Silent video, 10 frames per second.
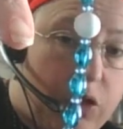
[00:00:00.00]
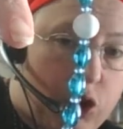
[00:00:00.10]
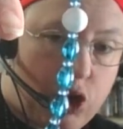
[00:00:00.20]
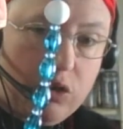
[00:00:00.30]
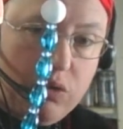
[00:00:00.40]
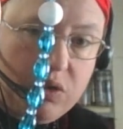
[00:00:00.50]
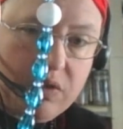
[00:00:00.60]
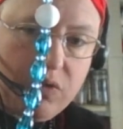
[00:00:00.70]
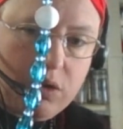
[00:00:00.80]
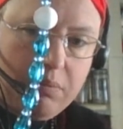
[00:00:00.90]
third
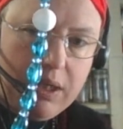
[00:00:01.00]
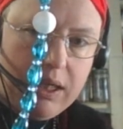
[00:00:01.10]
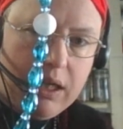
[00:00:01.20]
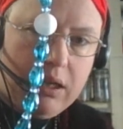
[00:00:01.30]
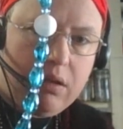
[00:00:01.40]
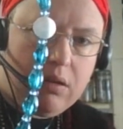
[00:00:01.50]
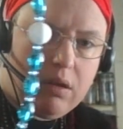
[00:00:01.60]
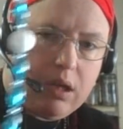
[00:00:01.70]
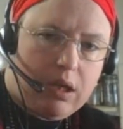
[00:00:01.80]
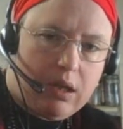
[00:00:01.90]
cruciform bead,
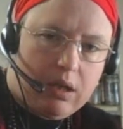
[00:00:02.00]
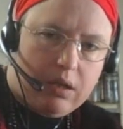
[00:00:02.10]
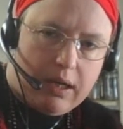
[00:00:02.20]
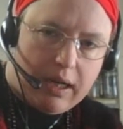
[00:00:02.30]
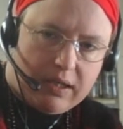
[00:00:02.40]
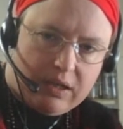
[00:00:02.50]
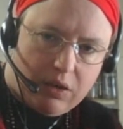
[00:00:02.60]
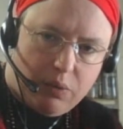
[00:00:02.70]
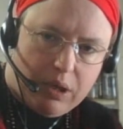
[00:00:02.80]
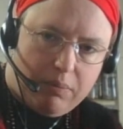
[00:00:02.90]
the next
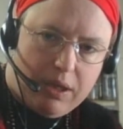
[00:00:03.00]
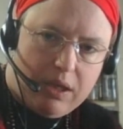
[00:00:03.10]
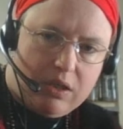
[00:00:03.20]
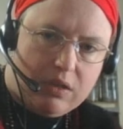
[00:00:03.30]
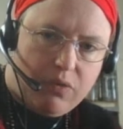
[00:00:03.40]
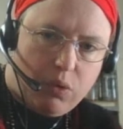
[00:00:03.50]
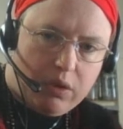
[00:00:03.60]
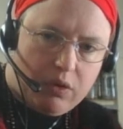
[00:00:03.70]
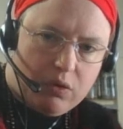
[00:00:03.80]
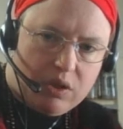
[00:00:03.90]
set of week beads, the
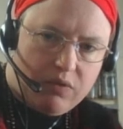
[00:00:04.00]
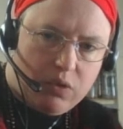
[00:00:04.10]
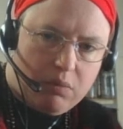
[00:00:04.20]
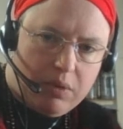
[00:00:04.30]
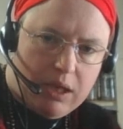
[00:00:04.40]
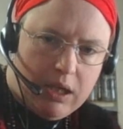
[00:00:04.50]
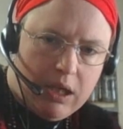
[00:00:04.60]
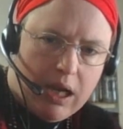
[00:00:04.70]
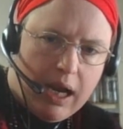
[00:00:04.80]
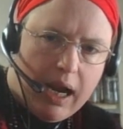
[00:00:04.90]
fourth cruciform
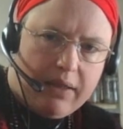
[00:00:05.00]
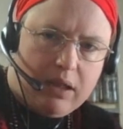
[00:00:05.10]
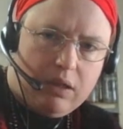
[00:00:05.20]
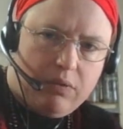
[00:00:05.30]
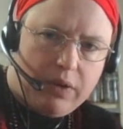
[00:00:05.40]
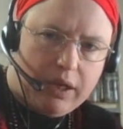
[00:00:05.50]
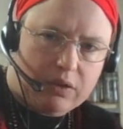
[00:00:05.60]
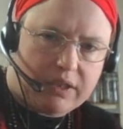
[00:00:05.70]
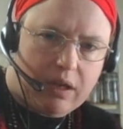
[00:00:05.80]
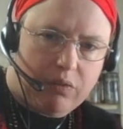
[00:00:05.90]
bead, and then the
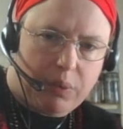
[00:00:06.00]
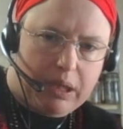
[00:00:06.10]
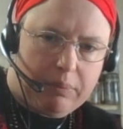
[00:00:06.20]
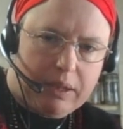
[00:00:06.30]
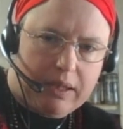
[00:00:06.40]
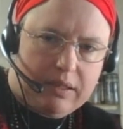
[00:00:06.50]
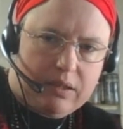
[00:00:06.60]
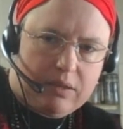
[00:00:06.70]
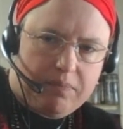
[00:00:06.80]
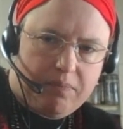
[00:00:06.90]
final set of week
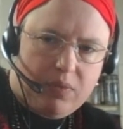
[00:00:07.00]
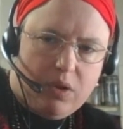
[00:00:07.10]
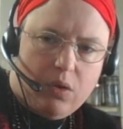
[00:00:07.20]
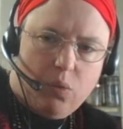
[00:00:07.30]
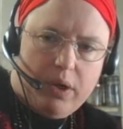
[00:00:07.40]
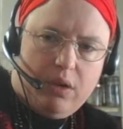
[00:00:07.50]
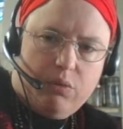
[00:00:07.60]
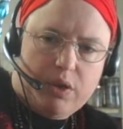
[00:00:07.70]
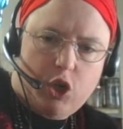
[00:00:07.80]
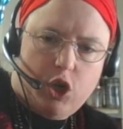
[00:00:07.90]
beads. When you
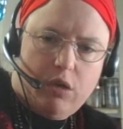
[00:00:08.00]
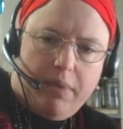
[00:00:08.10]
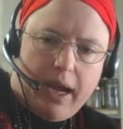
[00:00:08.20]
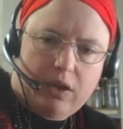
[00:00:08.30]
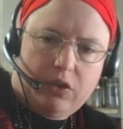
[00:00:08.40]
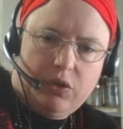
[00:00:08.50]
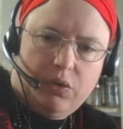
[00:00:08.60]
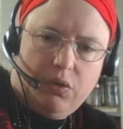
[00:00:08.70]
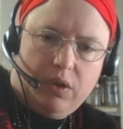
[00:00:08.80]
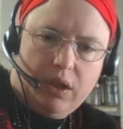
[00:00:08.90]
return back
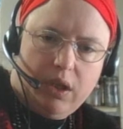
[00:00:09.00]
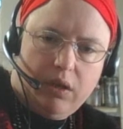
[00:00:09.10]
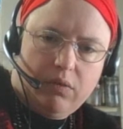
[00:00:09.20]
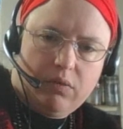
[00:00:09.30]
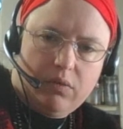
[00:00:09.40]
to the